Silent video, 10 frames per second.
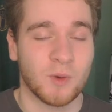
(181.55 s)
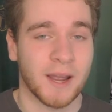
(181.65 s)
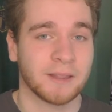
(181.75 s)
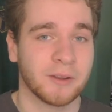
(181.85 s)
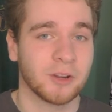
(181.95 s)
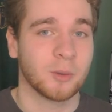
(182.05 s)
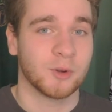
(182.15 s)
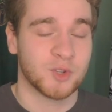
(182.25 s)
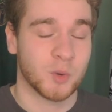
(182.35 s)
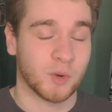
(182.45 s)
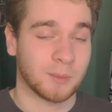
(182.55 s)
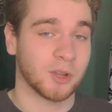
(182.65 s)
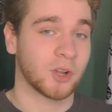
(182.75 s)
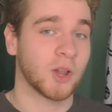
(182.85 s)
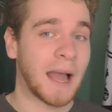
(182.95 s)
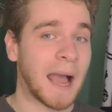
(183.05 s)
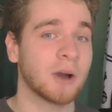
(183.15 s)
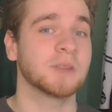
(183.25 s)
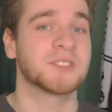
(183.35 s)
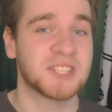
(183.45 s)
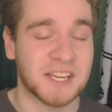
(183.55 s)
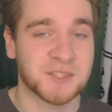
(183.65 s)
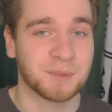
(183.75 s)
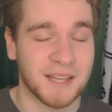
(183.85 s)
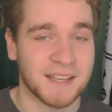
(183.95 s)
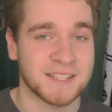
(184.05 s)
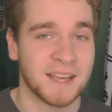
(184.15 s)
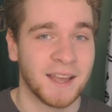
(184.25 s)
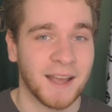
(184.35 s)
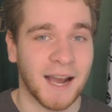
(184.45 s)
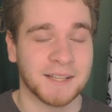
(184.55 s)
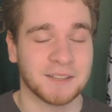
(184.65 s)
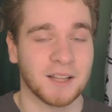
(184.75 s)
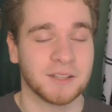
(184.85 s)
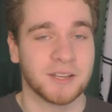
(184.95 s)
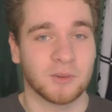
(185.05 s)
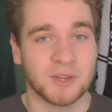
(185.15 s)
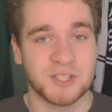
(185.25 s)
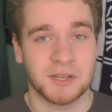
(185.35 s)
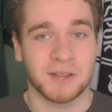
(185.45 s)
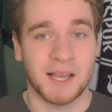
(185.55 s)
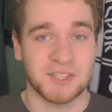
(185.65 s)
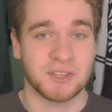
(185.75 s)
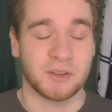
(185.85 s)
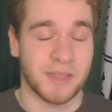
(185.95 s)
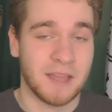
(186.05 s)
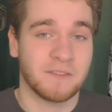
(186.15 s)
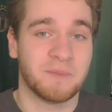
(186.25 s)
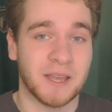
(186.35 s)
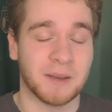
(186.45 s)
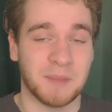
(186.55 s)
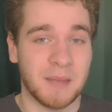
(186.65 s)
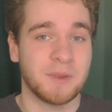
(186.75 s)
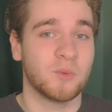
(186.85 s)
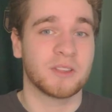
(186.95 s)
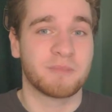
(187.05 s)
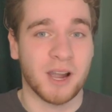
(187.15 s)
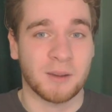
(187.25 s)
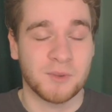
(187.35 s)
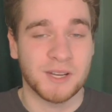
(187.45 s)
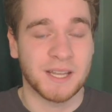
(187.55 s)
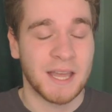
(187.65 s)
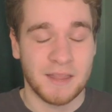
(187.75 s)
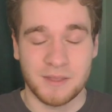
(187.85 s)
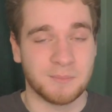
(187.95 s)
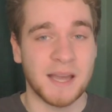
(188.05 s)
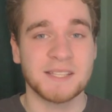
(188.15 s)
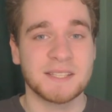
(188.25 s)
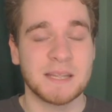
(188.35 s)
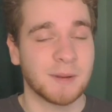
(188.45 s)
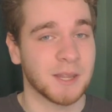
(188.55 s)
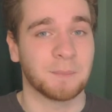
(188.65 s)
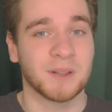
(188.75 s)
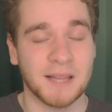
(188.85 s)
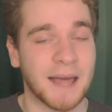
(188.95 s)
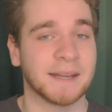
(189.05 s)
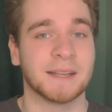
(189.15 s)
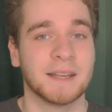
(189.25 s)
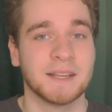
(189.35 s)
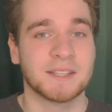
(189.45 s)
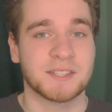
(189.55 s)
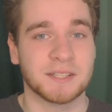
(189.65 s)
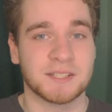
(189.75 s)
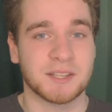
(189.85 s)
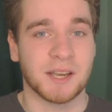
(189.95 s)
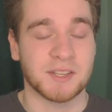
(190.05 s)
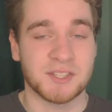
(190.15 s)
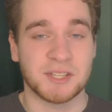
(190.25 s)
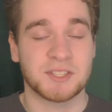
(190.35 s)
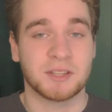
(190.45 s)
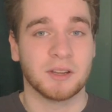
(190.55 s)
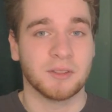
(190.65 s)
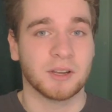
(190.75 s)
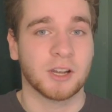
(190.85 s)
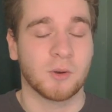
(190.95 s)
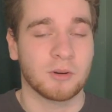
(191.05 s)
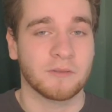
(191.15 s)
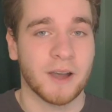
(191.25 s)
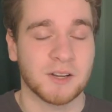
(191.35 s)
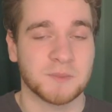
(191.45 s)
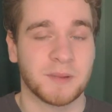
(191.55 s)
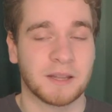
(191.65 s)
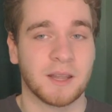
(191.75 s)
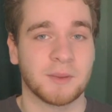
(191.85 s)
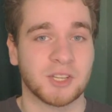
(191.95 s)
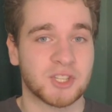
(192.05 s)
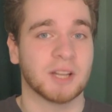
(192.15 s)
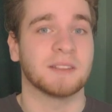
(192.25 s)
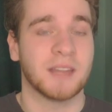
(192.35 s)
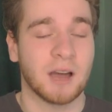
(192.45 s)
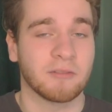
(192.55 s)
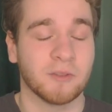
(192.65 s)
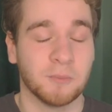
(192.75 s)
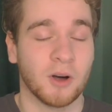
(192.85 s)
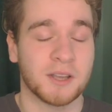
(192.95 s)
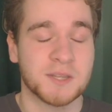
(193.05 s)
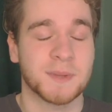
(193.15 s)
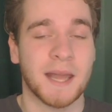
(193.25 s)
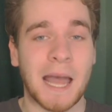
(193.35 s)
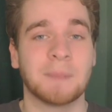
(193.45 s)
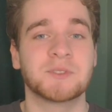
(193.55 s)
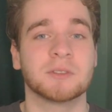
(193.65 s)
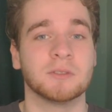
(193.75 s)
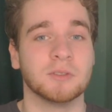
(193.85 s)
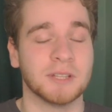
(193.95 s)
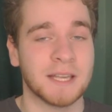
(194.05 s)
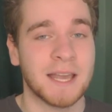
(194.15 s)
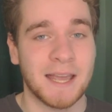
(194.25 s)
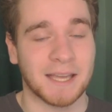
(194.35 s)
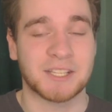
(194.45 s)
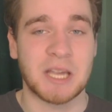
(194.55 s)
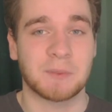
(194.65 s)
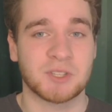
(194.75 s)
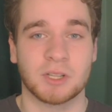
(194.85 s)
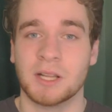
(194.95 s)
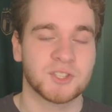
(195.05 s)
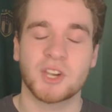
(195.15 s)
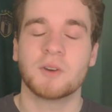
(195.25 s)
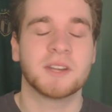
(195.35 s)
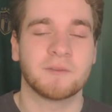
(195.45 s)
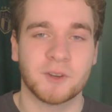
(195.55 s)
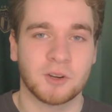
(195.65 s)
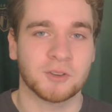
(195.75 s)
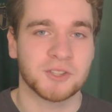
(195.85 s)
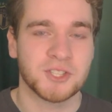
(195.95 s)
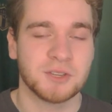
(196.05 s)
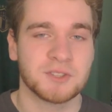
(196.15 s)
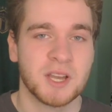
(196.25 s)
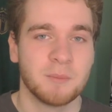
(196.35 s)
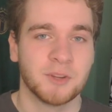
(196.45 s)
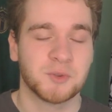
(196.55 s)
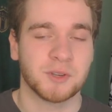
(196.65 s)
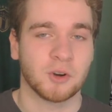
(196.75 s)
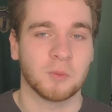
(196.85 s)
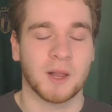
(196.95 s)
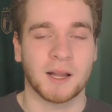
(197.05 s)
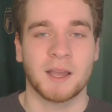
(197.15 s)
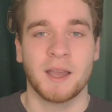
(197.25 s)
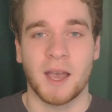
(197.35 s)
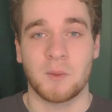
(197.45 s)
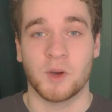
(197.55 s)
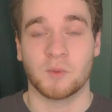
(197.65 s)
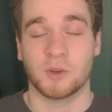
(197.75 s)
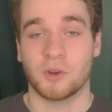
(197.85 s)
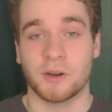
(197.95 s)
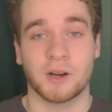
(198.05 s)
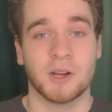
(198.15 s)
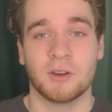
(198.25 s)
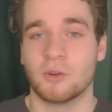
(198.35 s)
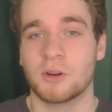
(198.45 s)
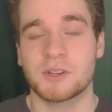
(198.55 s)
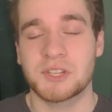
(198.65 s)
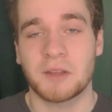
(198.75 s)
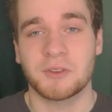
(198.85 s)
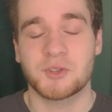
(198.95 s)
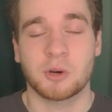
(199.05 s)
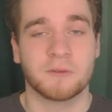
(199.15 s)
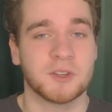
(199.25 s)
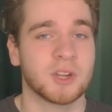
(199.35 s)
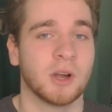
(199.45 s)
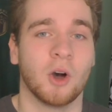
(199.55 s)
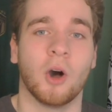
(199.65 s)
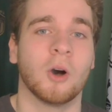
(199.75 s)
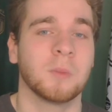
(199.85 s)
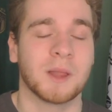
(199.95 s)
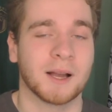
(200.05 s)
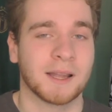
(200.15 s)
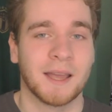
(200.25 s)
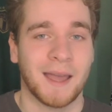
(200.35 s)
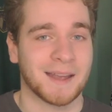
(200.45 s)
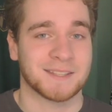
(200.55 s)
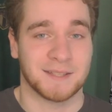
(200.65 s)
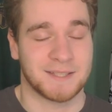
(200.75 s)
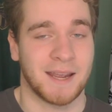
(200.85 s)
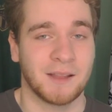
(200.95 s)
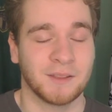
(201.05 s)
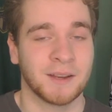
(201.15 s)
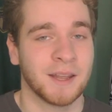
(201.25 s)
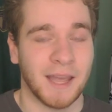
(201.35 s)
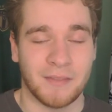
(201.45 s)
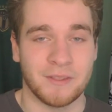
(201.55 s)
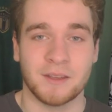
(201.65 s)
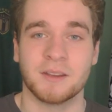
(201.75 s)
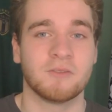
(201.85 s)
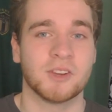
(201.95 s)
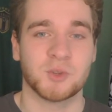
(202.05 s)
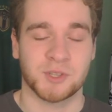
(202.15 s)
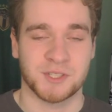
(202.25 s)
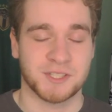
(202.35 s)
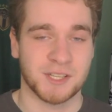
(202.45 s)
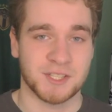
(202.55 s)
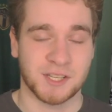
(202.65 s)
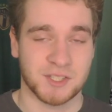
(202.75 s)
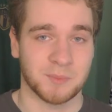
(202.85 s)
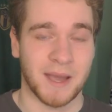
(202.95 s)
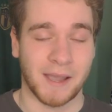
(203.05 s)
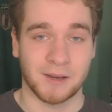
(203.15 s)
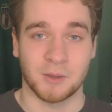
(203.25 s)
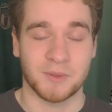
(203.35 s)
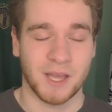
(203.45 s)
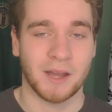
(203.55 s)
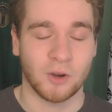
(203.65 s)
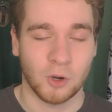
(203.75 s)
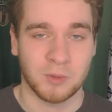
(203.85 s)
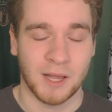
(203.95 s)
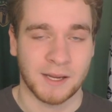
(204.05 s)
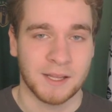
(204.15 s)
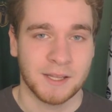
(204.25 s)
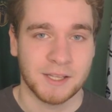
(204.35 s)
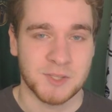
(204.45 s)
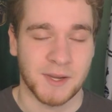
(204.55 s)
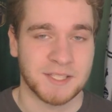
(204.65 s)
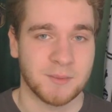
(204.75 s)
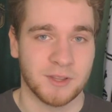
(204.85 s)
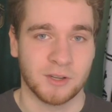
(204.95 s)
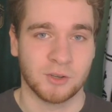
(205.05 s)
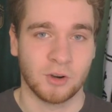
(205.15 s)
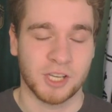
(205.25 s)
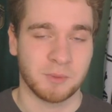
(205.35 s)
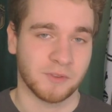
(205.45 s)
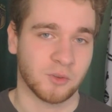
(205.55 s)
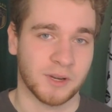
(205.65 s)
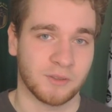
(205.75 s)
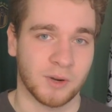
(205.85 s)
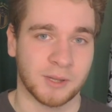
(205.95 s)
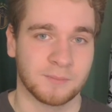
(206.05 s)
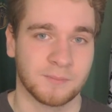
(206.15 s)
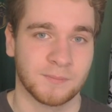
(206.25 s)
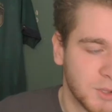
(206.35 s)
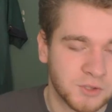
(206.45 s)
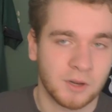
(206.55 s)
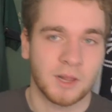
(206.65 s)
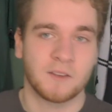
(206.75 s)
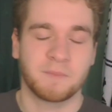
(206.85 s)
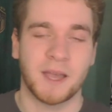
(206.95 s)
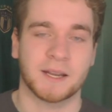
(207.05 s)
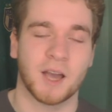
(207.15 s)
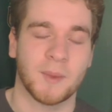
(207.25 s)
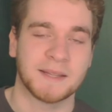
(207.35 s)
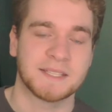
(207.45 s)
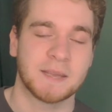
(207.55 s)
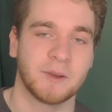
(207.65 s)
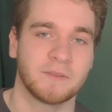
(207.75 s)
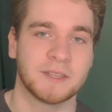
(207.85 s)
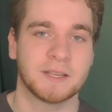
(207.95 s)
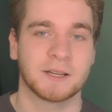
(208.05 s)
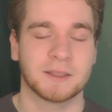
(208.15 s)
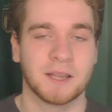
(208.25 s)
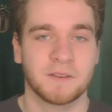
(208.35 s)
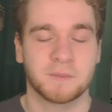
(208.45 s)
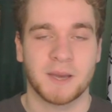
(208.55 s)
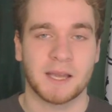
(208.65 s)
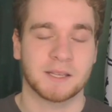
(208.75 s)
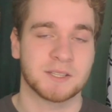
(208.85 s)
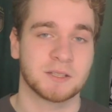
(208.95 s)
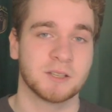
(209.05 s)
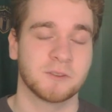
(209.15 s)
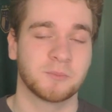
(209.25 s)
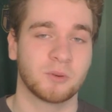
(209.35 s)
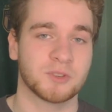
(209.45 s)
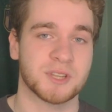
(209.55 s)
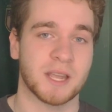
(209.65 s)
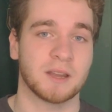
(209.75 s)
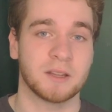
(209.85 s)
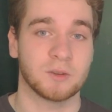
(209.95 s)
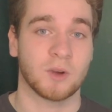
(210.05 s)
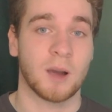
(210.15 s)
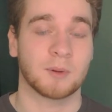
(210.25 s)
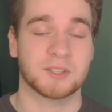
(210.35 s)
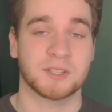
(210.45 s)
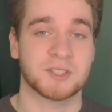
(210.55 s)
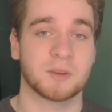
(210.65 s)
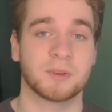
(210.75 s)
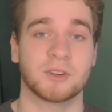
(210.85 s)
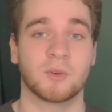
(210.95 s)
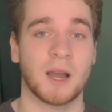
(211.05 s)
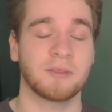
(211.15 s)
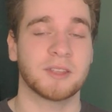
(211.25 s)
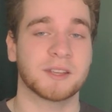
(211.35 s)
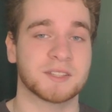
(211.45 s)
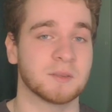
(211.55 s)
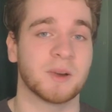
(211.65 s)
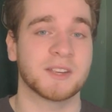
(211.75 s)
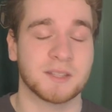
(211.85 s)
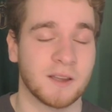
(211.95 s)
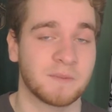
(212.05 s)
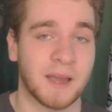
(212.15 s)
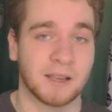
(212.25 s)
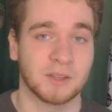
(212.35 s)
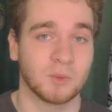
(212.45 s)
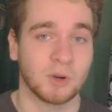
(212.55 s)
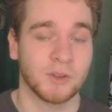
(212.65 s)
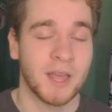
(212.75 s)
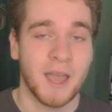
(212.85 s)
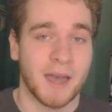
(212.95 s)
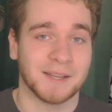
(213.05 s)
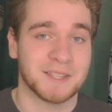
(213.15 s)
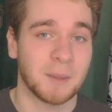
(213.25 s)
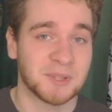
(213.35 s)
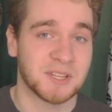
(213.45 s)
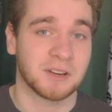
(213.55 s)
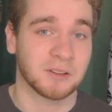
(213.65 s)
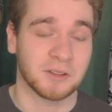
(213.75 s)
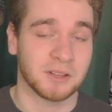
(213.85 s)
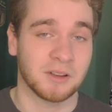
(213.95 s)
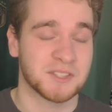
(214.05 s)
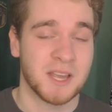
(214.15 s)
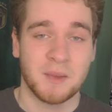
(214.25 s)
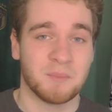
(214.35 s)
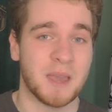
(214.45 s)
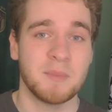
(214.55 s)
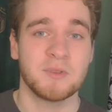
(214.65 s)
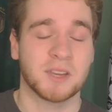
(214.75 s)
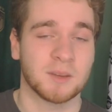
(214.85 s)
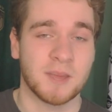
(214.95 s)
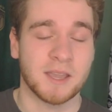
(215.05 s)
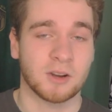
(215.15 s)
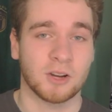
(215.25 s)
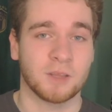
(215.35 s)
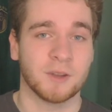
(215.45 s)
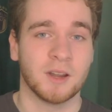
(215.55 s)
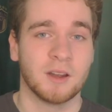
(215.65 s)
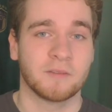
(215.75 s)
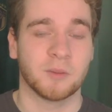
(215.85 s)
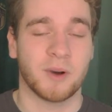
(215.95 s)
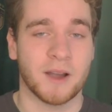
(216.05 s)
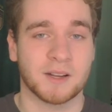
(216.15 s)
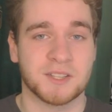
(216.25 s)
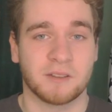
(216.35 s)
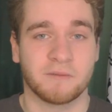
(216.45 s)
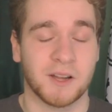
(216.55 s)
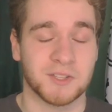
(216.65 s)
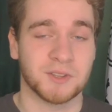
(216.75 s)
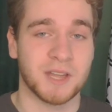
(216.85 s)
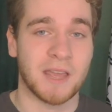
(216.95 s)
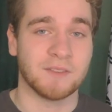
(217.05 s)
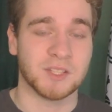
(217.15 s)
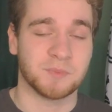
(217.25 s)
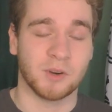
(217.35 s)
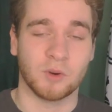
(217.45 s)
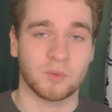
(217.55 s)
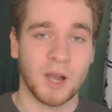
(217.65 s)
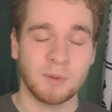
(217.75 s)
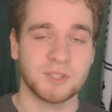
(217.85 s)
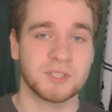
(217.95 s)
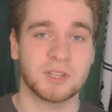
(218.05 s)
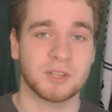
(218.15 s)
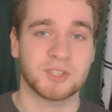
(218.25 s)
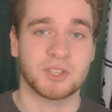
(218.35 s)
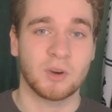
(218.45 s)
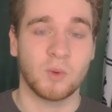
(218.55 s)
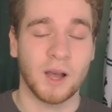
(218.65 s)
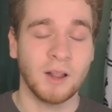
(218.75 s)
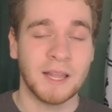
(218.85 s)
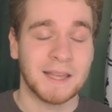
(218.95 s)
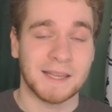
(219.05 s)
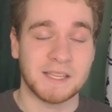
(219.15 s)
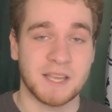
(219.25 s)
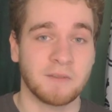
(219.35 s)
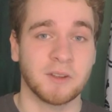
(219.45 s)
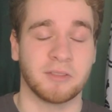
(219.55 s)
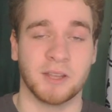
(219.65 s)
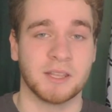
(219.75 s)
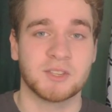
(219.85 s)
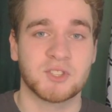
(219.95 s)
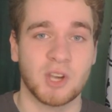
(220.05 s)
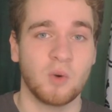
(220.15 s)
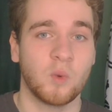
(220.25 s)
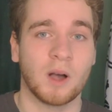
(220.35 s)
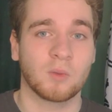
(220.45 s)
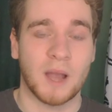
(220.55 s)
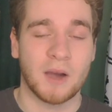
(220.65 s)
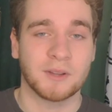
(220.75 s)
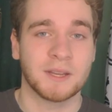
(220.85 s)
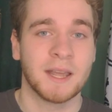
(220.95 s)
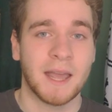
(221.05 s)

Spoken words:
why Atletico Madrid were able to claw out of 6th place at the La Liga restart last year. They've been, maybe with Bayern Munich, the best team on the planet since the coronavirus pandemic shut down football. He's been absolutely exceptional. So difficult to choose between Oblak and Manuel Neuer. Neuer's got the trophies. Oblak has the talent and the individual statistics to back it up. Jan Oblak is my Team of the Year goalkeeper for 2020. Let's go to left back now. My Team of the Year left back is Liverpool's Andy Robertson, somebody who I think is the best left back in the world and is not particularly close. Maybe you can make an argument for Bayern's Alphonso Davies, but what Robertson does so well is everything. He's so well-rounded